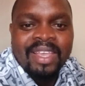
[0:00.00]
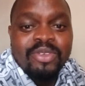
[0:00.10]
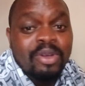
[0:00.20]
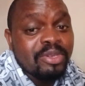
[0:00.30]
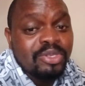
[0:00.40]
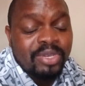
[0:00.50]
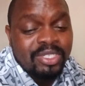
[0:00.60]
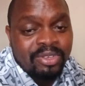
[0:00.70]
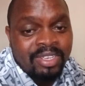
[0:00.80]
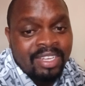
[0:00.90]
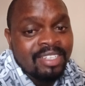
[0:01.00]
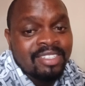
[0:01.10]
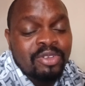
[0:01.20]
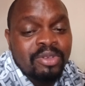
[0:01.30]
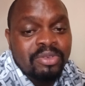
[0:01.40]
You're going to enjoy it.
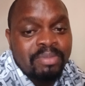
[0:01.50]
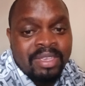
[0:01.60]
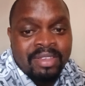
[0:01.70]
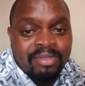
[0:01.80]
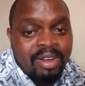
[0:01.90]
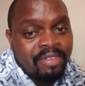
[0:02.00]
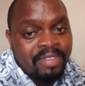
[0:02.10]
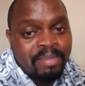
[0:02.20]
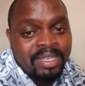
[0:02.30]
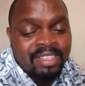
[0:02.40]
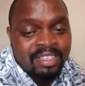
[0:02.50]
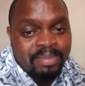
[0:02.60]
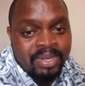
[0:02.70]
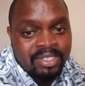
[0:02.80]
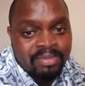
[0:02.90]
It's going to be one of the best
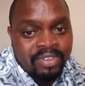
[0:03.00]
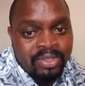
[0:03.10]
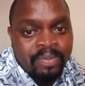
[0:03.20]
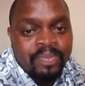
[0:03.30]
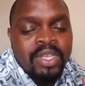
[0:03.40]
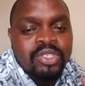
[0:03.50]
experience for you.